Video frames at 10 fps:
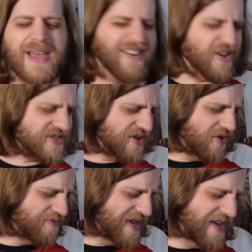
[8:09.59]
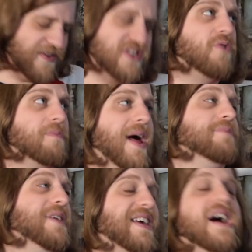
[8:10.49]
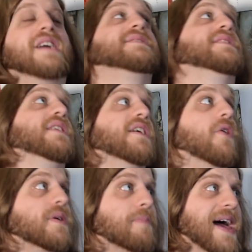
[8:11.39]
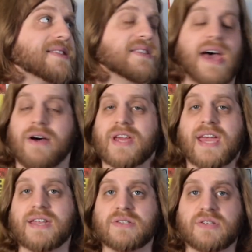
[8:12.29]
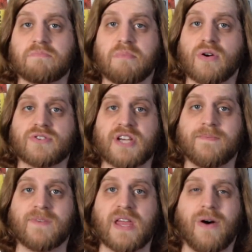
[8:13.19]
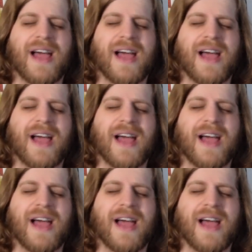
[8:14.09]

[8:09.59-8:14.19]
And also, if you don't mind me constantly going back to the How to Get Into Pearl Jam video,